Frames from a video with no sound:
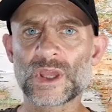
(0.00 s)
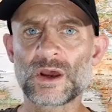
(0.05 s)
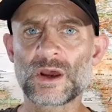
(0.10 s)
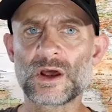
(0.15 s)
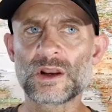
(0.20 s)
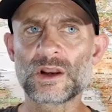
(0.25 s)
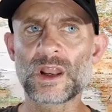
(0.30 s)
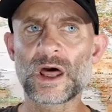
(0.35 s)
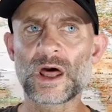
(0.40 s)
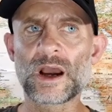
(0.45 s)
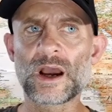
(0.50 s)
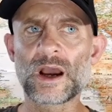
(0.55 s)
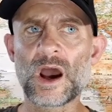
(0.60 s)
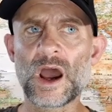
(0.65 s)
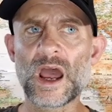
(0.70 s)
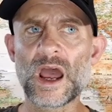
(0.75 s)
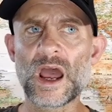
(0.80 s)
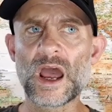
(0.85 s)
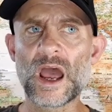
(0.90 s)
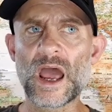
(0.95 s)
like,
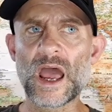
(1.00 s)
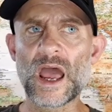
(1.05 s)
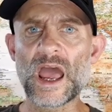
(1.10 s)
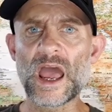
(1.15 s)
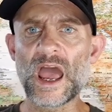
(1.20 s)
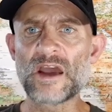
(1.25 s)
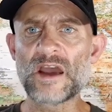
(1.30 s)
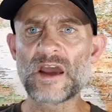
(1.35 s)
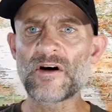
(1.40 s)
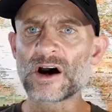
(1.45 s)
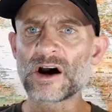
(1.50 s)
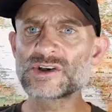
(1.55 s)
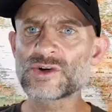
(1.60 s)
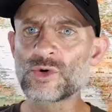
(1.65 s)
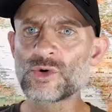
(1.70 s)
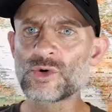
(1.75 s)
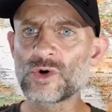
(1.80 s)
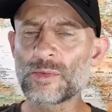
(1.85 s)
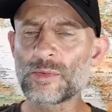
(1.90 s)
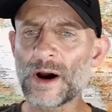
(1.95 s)
if I
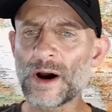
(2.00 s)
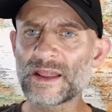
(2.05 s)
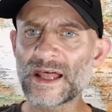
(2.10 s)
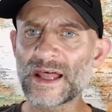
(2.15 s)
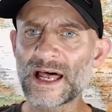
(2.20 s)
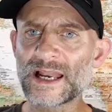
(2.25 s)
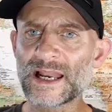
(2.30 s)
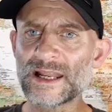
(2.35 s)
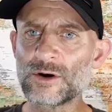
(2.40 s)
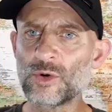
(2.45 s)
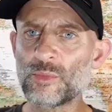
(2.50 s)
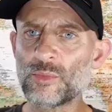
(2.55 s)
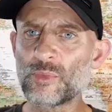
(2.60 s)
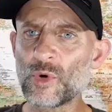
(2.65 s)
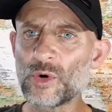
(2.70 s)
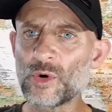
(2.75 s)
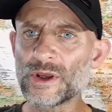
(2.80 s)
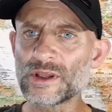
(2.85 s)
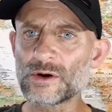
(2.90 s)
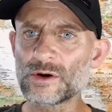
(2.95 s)
talk about that little
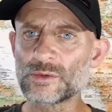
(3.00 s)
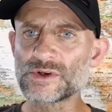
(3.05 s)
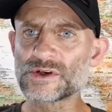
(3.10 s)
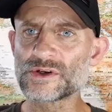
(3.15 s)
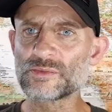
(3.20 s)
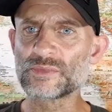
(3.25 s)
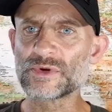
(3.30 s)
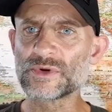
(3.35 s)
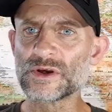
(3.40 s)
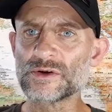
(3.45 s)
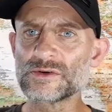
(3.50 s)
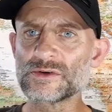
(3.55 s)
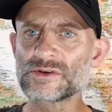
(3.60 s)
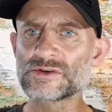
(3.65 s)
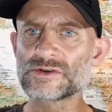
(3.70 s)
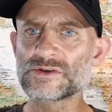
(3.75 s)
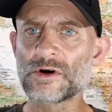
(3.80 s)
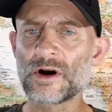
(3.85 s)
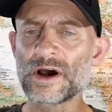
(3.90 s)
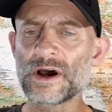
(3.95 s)
boy that was
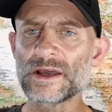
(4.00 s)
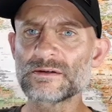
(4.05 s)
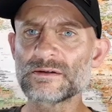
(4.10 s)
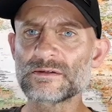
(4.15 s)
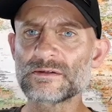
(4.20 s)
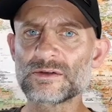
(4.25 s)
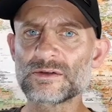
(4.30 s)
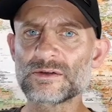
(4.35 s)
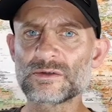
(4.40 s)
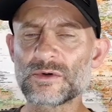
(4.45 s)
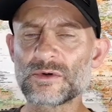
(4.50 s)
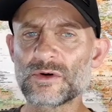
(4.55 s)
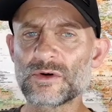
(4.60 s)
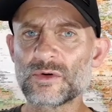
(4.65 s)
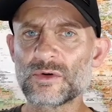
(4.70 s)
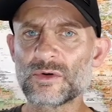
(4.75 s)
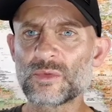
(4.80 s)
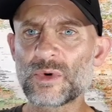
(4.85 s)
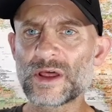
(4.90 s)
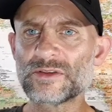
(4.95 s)
abused, right, who
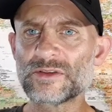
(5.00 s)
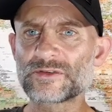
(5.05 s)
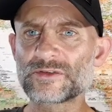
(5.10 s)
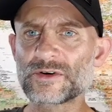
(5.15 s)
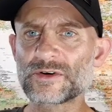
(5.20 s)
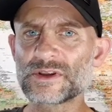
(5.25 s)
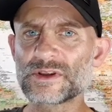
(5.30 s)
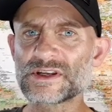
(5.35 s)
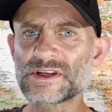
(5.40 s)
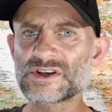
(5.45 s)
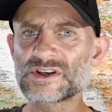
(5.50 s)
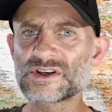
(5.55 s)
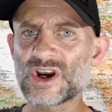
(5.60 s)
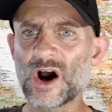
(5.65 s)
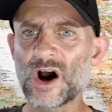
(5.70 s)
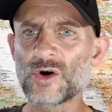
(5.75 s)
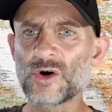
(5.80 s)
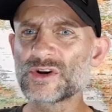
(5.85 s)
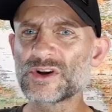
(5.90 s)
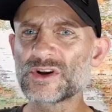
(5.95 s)
went through this
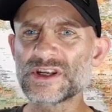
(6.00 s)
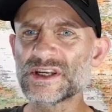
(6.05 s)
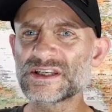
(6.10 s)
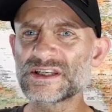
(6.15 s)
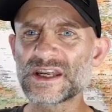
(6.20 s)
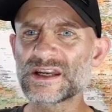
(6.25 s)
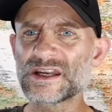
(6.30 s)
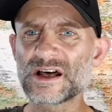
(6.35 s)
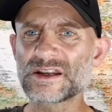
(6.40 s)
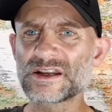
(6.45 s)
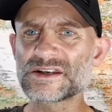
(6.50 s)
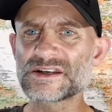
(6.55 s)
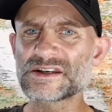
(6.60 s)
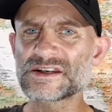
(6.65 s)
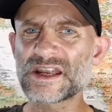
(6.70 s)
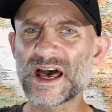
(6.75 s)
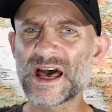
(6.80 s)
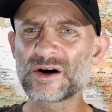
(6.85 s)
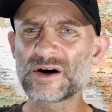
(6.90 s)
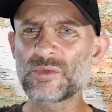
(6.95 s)
childhood he didn't
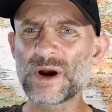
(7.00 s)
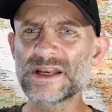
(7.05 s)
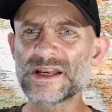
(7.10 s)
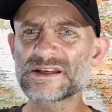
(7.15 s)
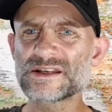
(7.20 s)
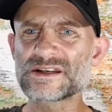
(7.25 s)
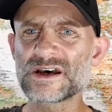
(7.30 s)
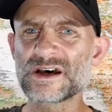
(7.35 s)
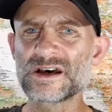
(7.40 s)
understand. I went